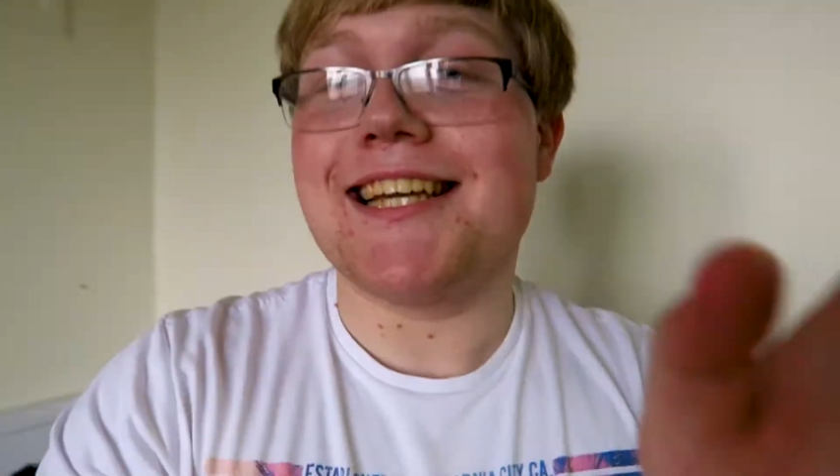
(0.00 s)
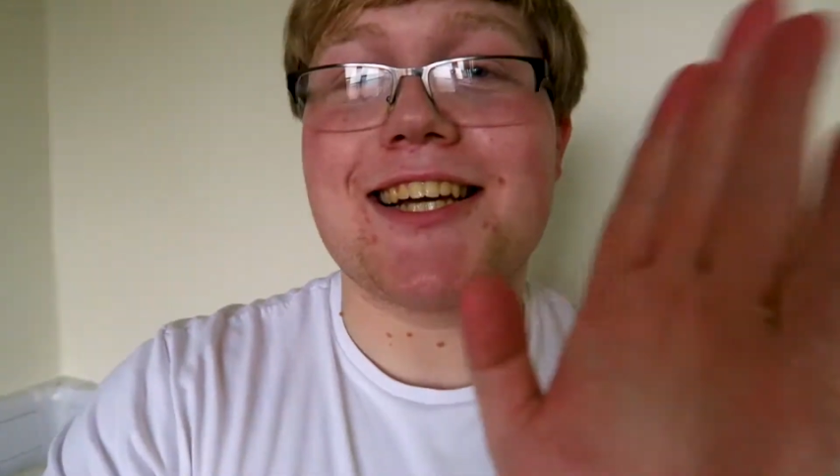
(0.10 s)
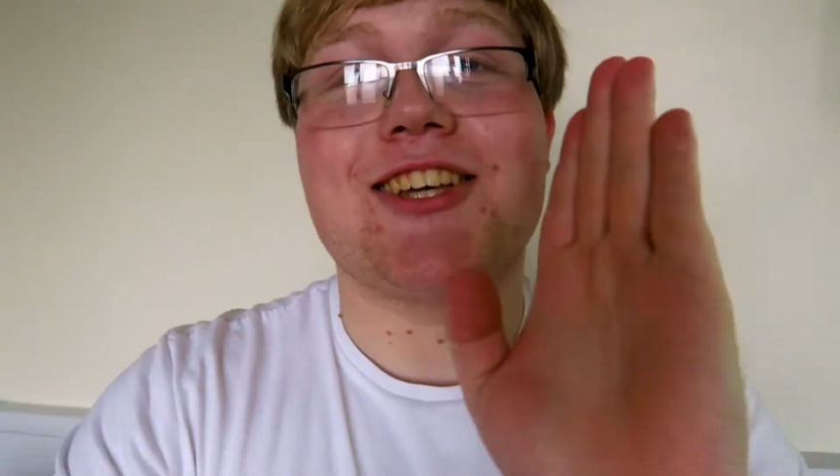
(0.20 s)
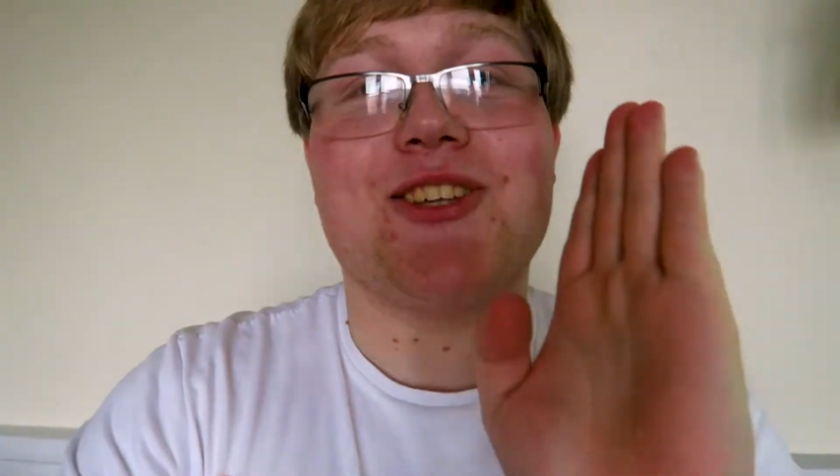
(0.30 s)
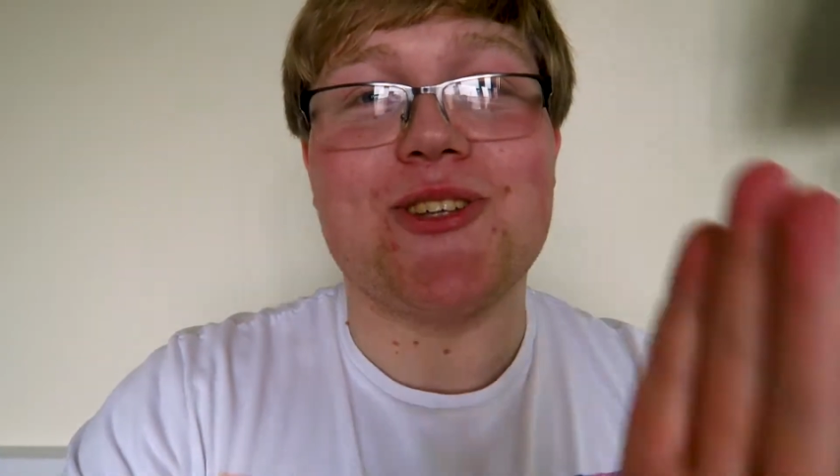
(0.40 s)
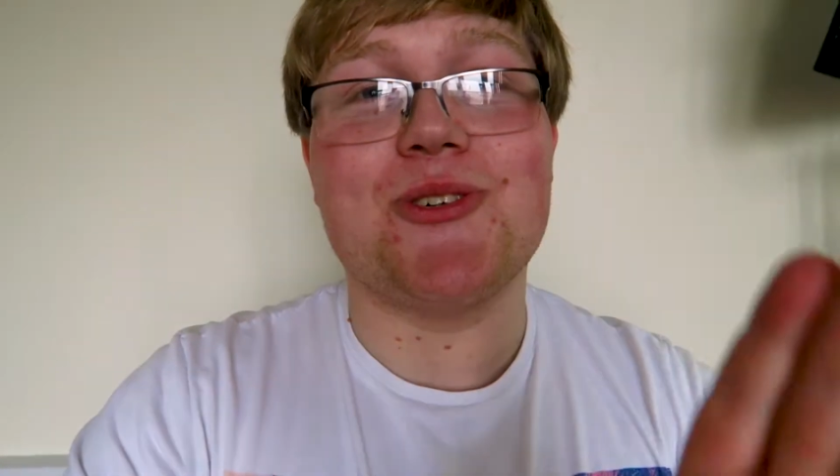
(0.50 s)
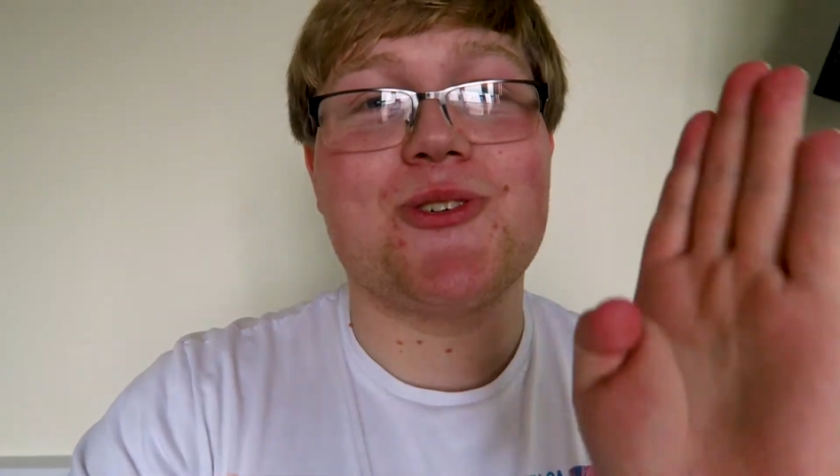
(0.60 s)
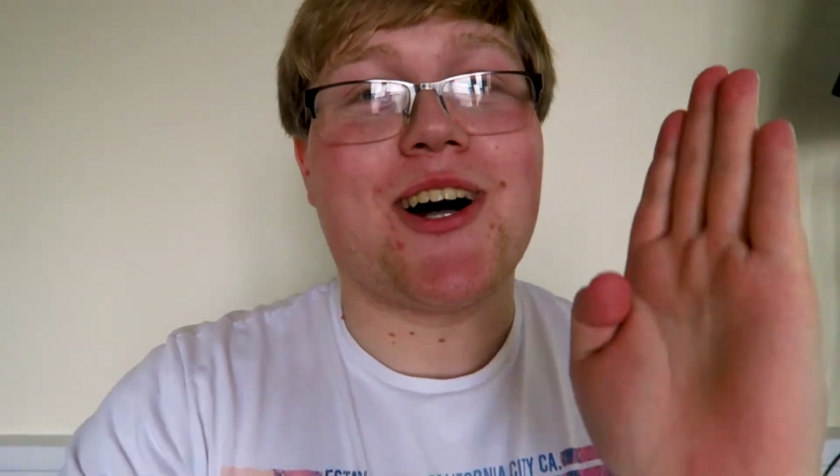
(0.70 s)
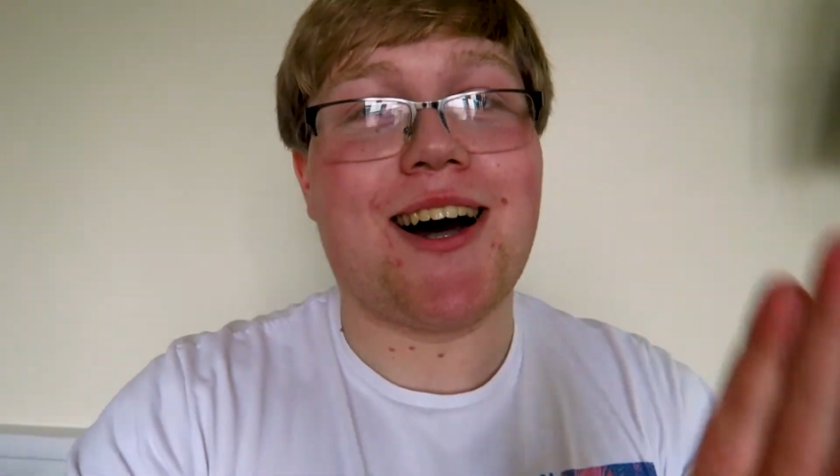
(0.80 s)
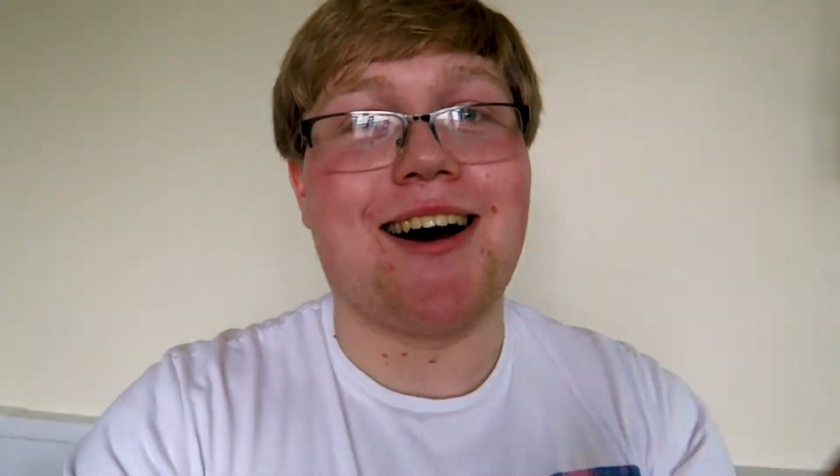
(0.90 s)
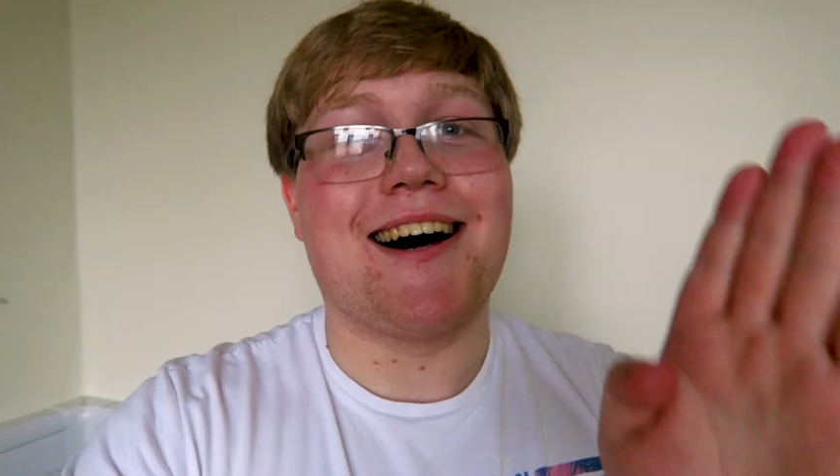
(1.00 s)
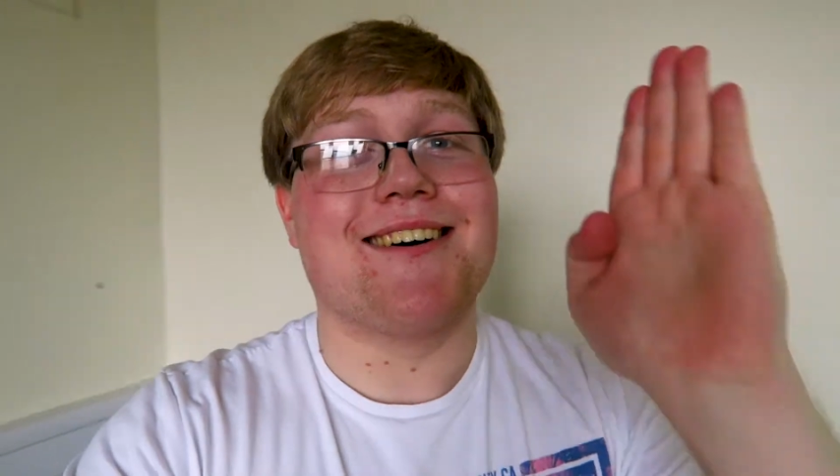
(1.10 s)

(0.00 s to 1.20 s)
Kia, you are